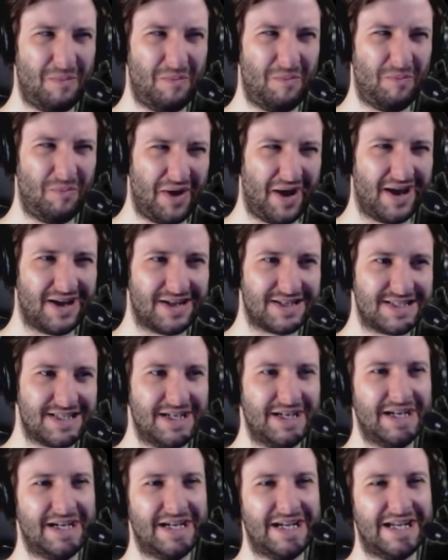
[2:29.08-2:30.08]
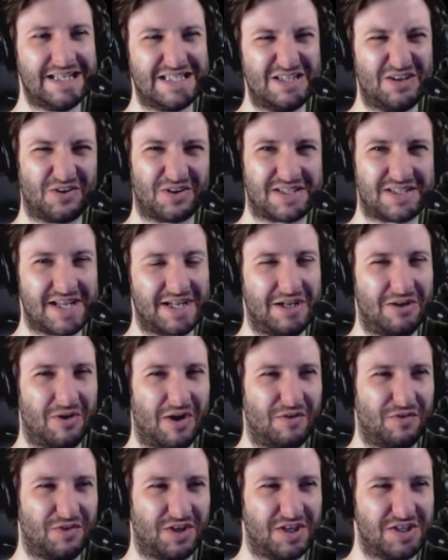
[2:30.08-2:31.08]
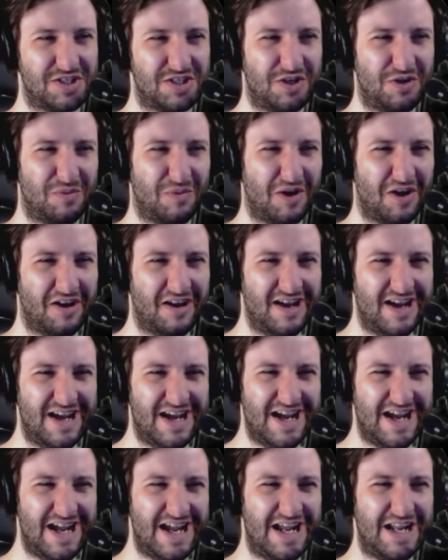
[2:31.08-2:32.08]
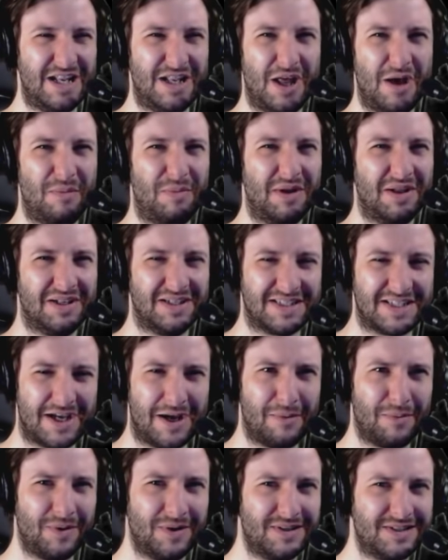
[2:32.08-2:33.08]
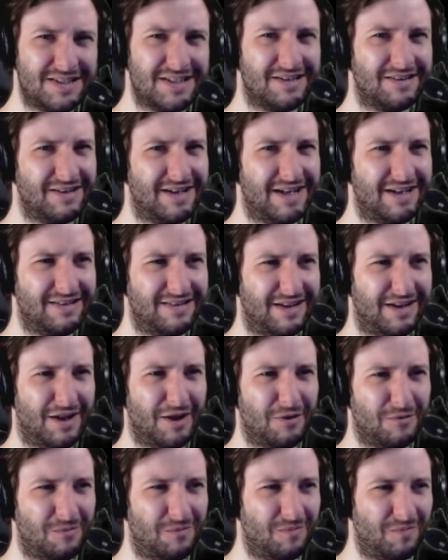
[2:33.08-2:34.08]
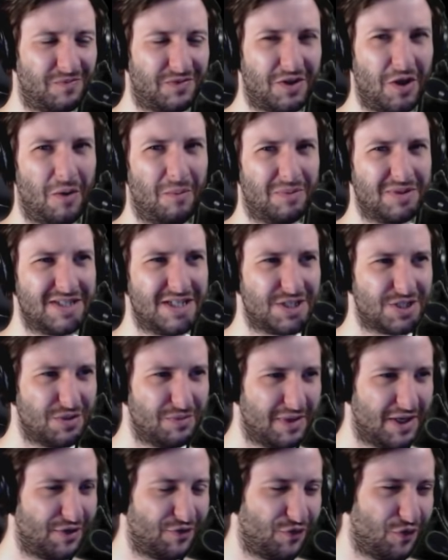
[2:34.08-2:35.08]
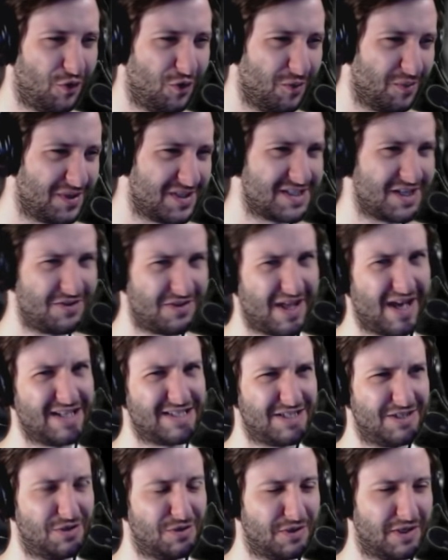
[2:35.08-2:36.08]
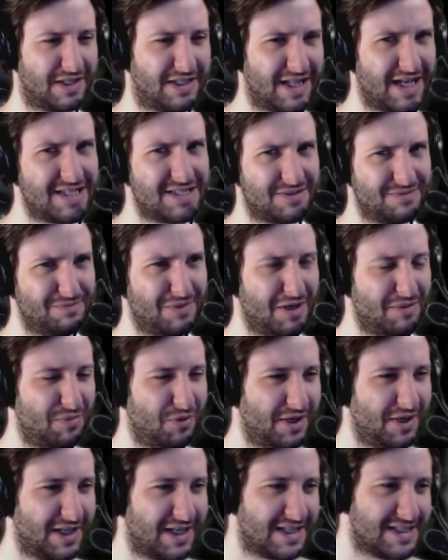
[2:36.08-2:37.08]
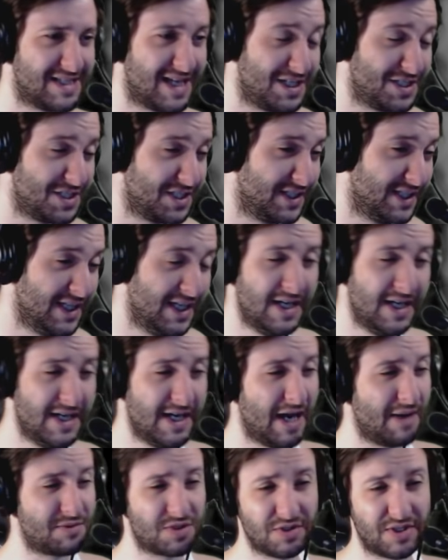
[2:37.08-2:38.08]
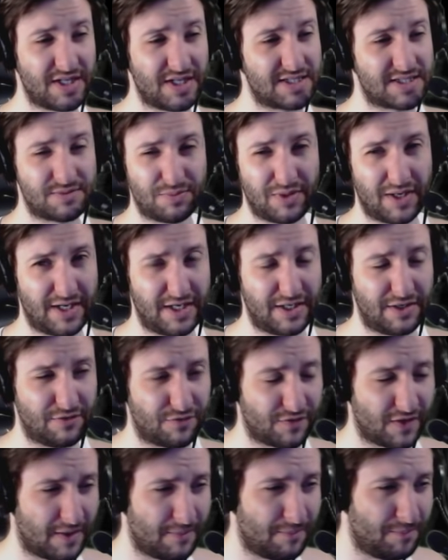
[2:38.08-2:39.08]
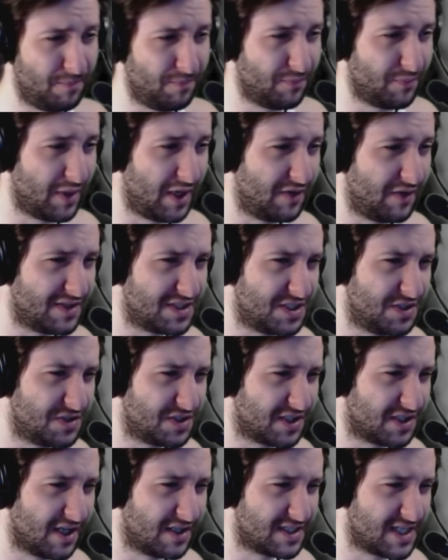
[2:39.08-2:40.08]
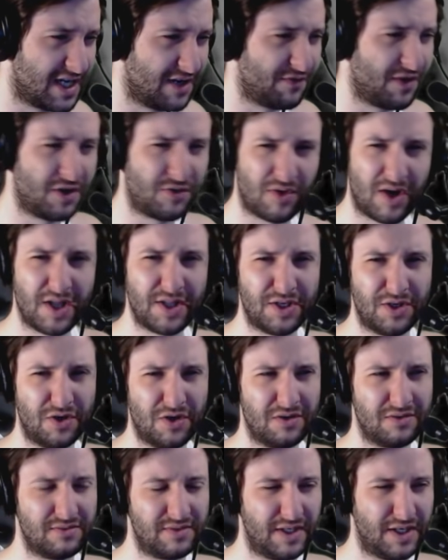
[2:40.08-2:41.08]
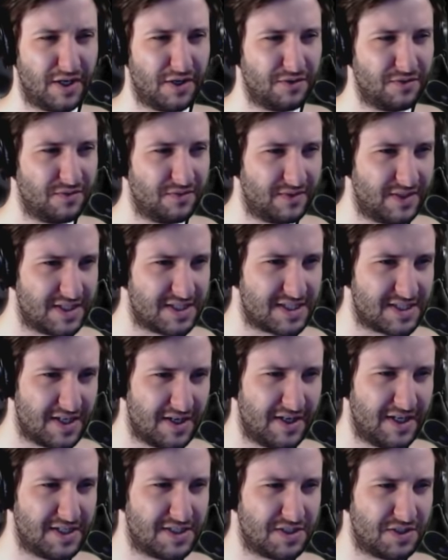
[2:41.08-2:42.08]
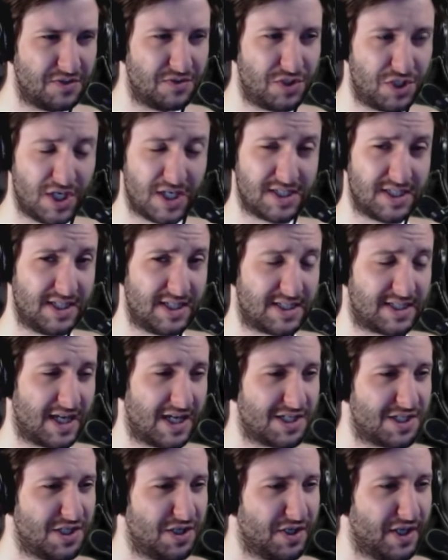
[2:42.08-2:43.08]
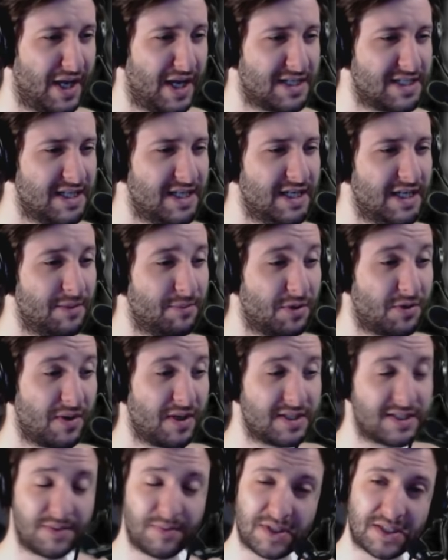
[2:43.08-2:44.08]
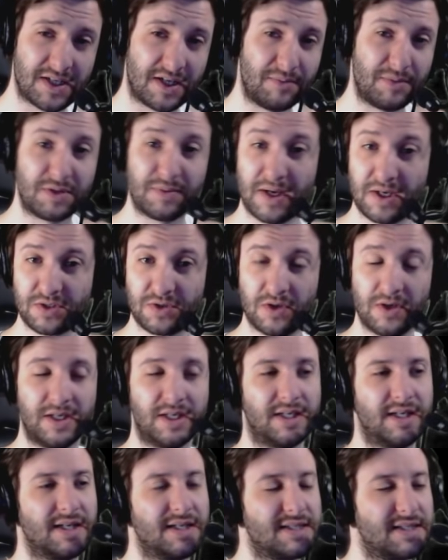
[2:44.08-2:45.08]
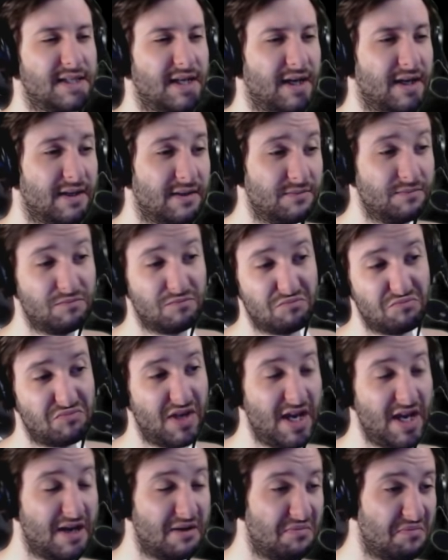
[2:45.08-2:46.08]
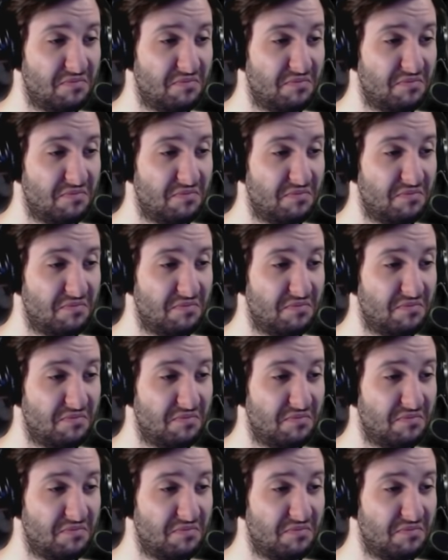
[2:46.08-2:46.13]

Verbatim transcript: But it's not exactly great for the consumer in the build up to, you know, competition being formed. So that's annoying. That's my point of contention. I'm sure there's plenty of um, plenty of issues you guys have. I'd rather not, you know, this turn into just a discussion on that, but rather some excitement about Troy because uh, yeah.